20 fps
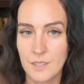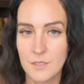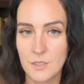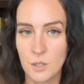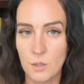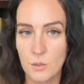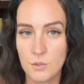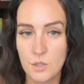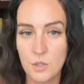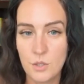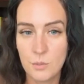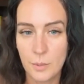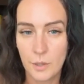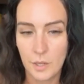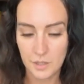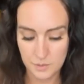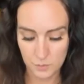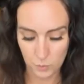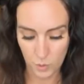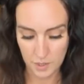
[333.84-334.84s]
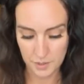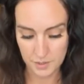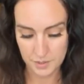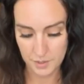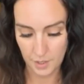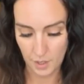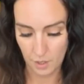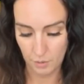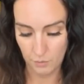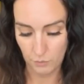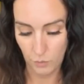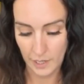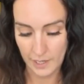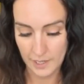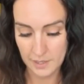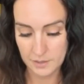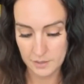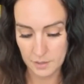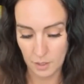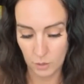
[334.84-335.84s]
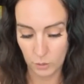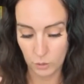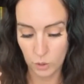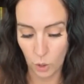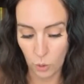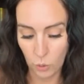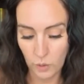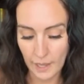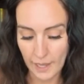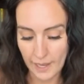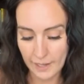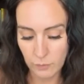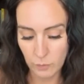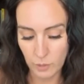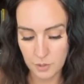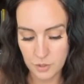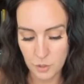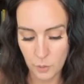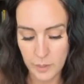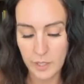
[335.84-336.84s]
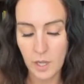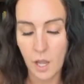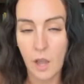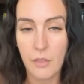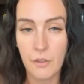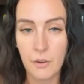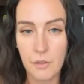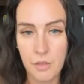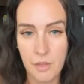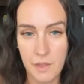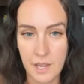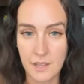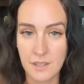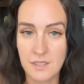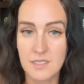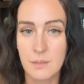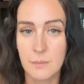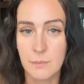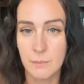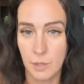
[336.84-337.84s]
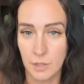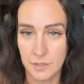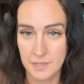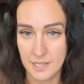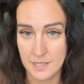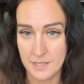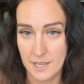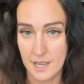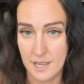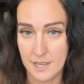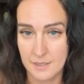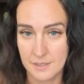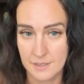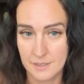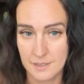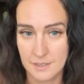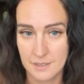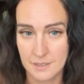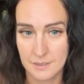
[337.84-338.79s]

So two birds, one stone, right? So go live while doing other things, multitask.